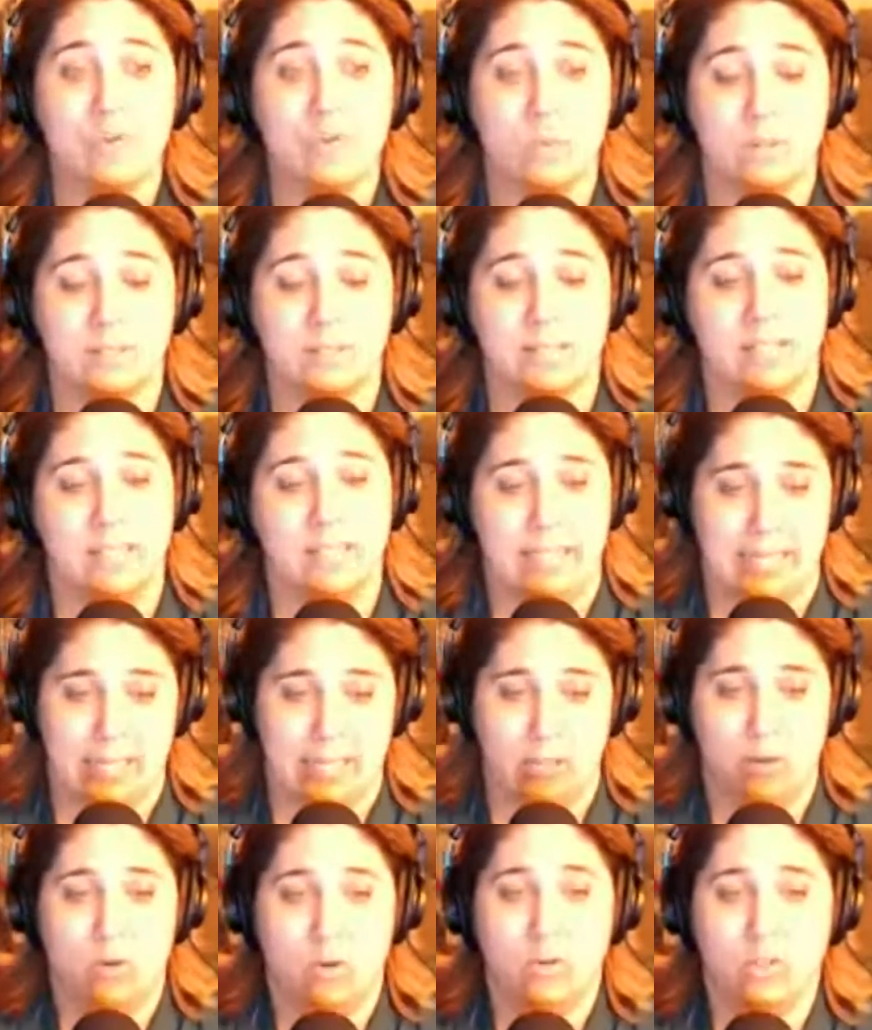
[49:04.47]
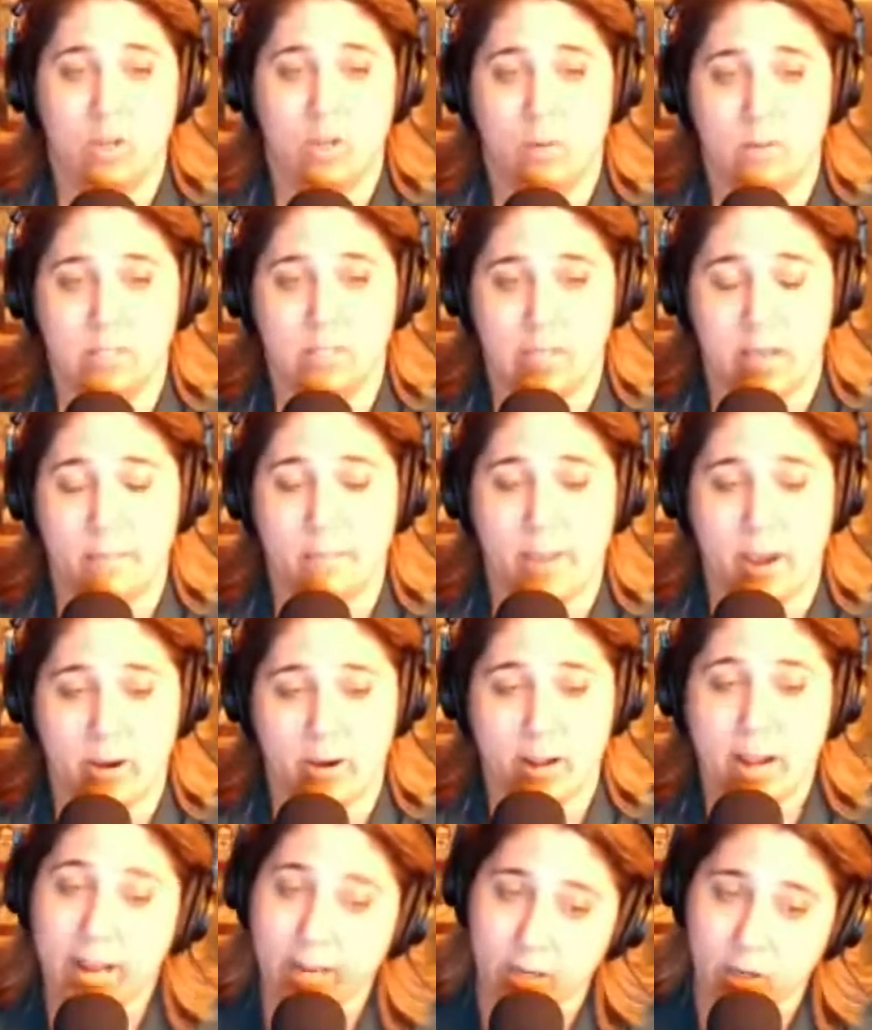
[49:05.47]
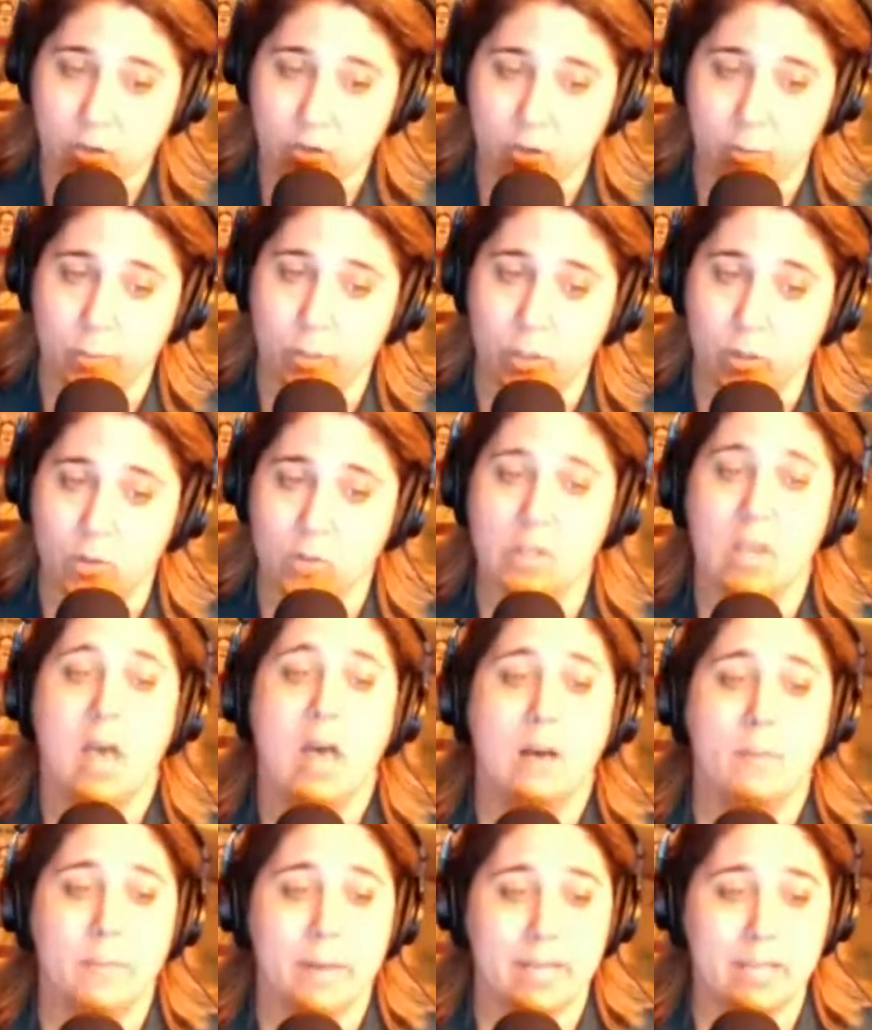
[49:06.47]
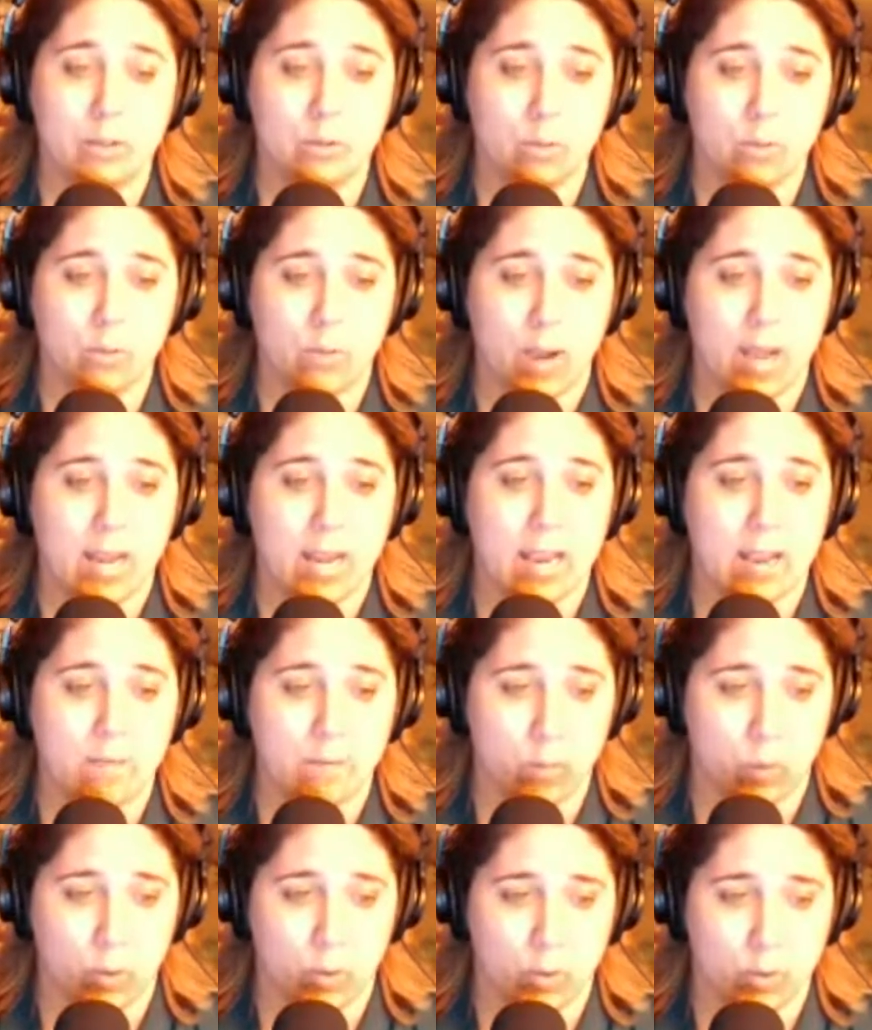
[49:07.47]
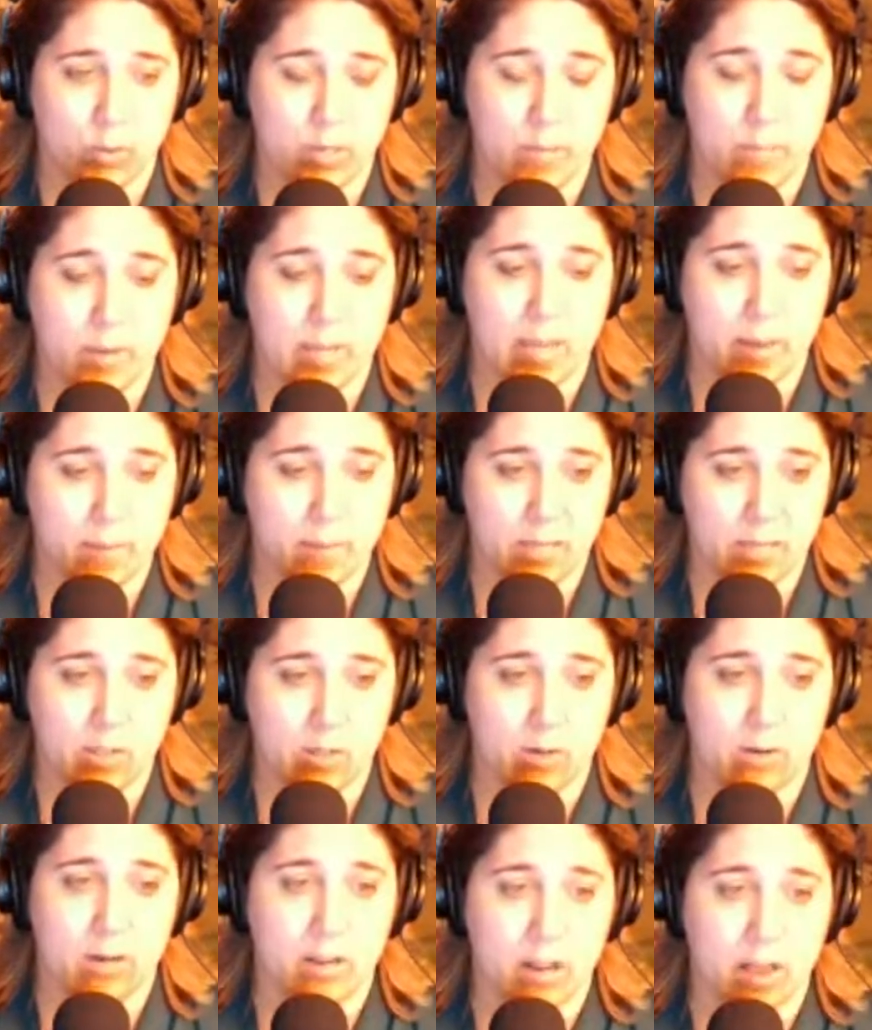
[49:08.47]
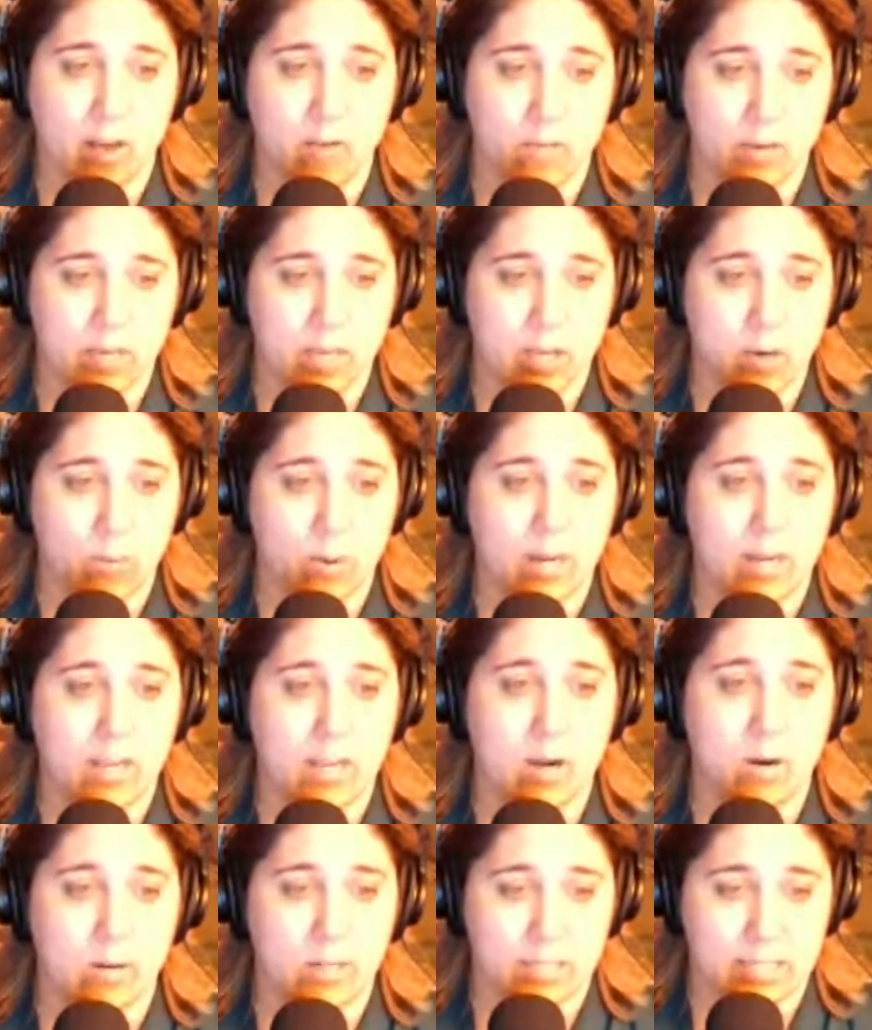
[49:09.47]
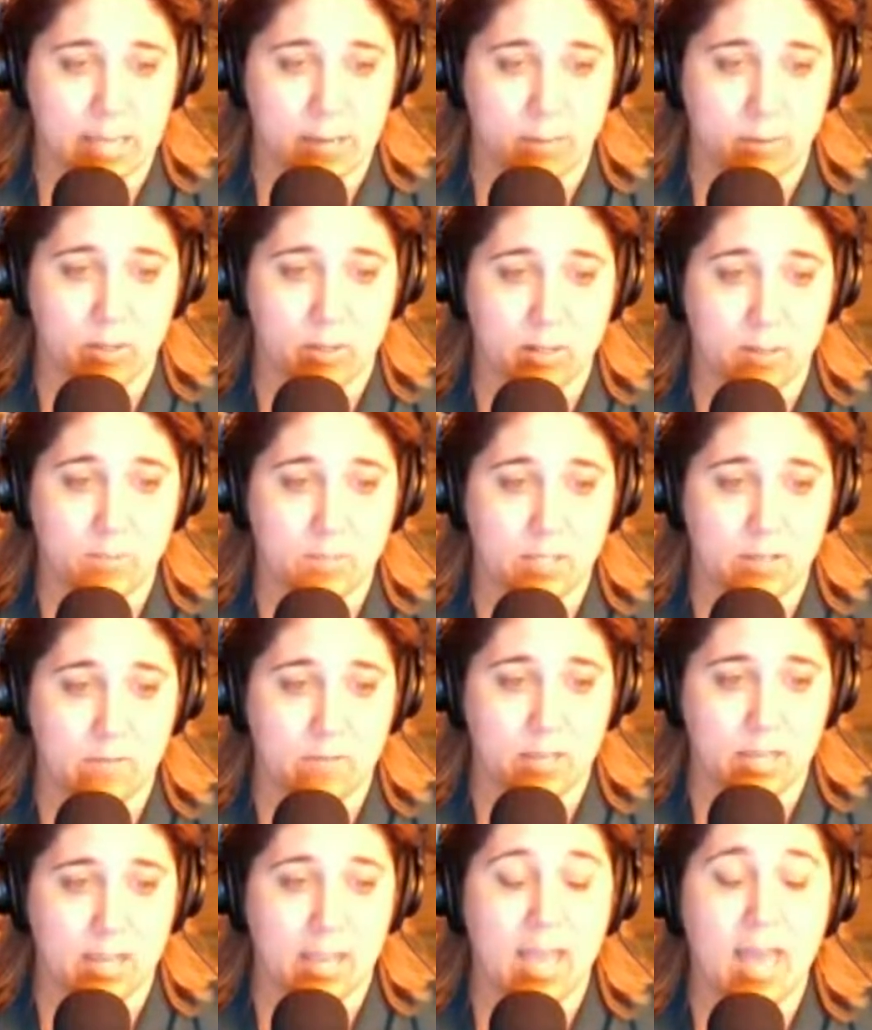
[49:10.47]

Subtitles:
Daily Tech News Show with Tom Merritt and contributors Monday through Friday at 4:30 p.m. Eastern at Alpha Geek Radio and Diamond Club TV.